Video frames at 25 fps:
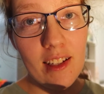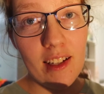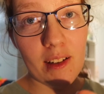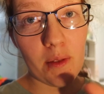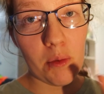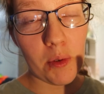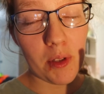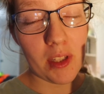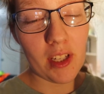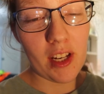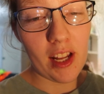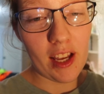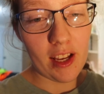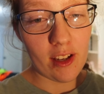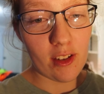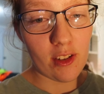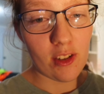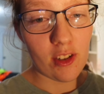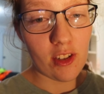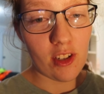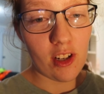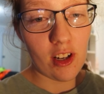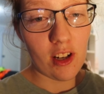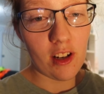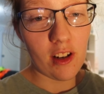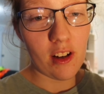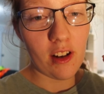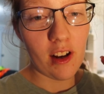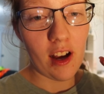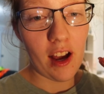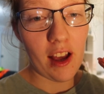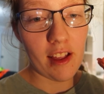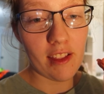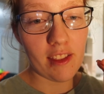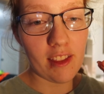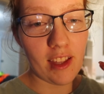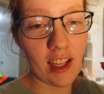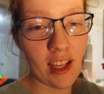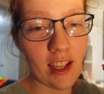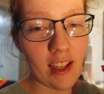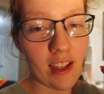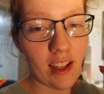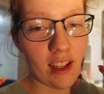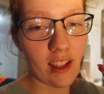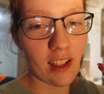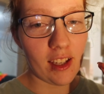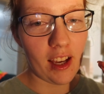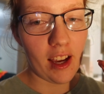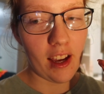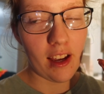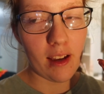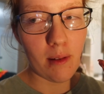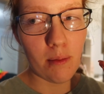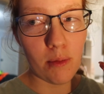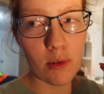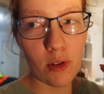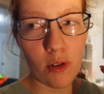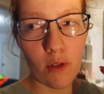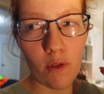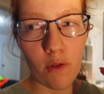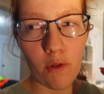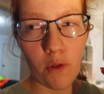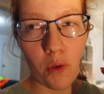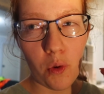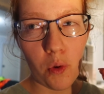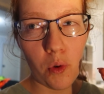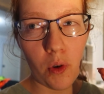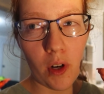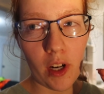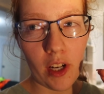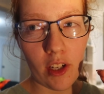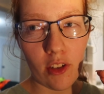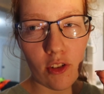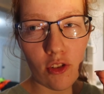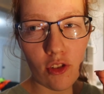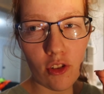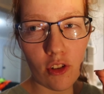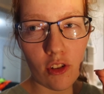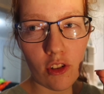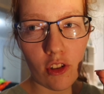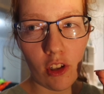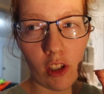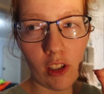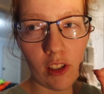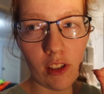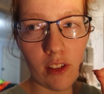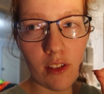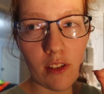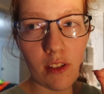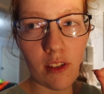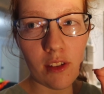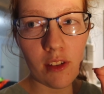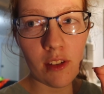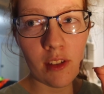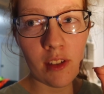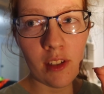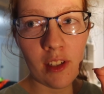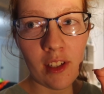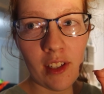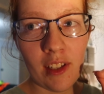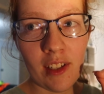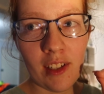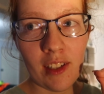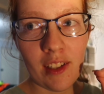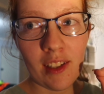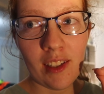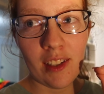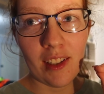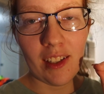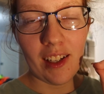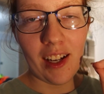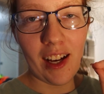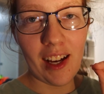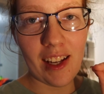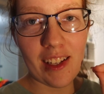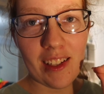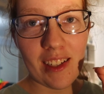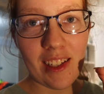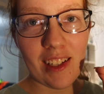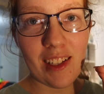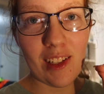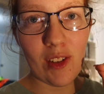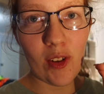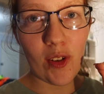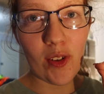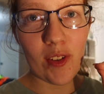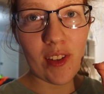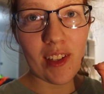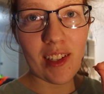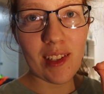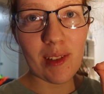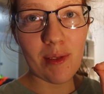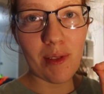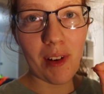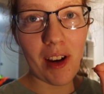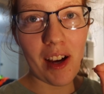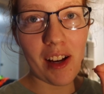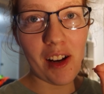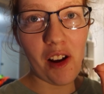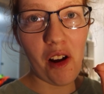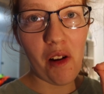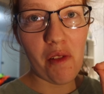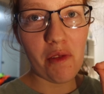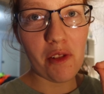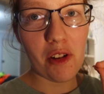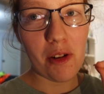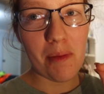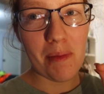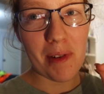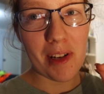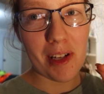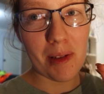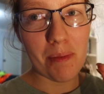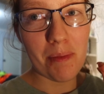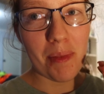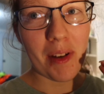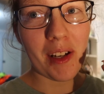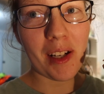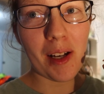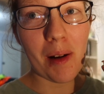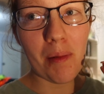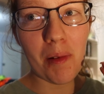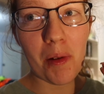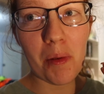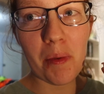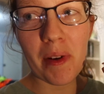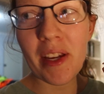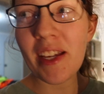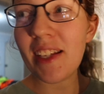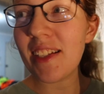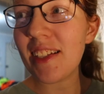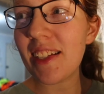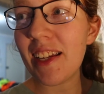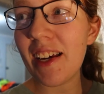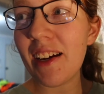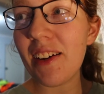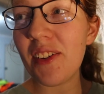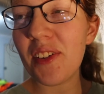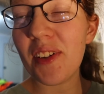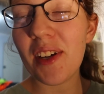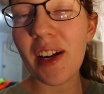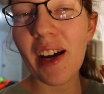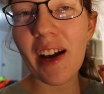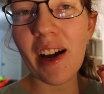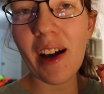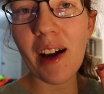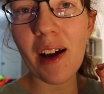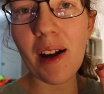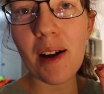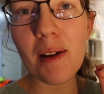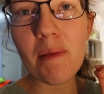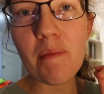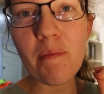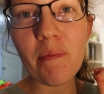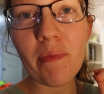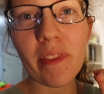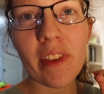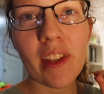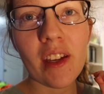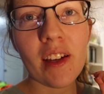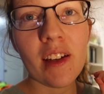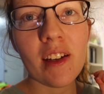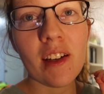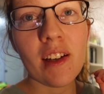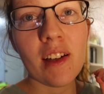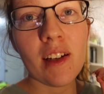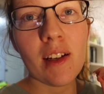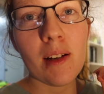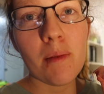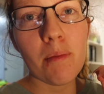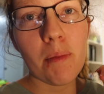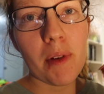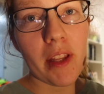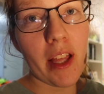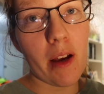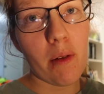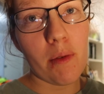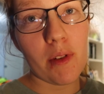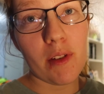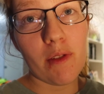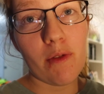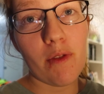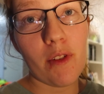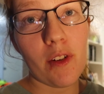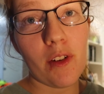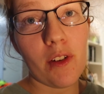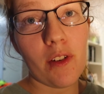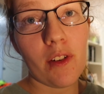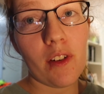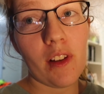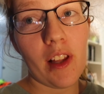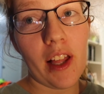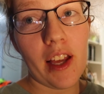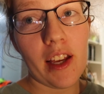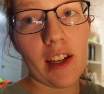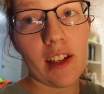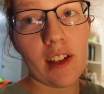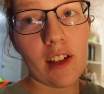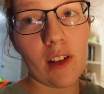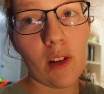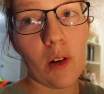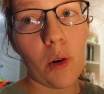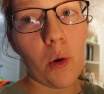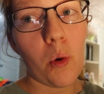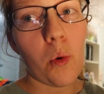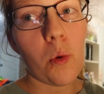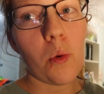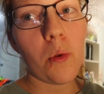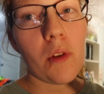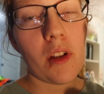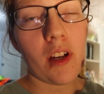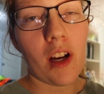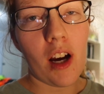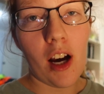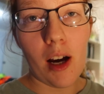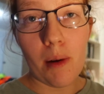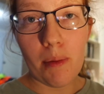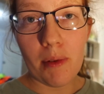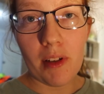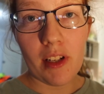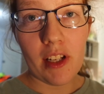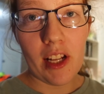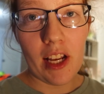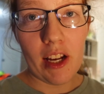Was an extra, I think it came to $400. I did know this right after, but it's been a couple of weeks now. But that was for like all the carpeted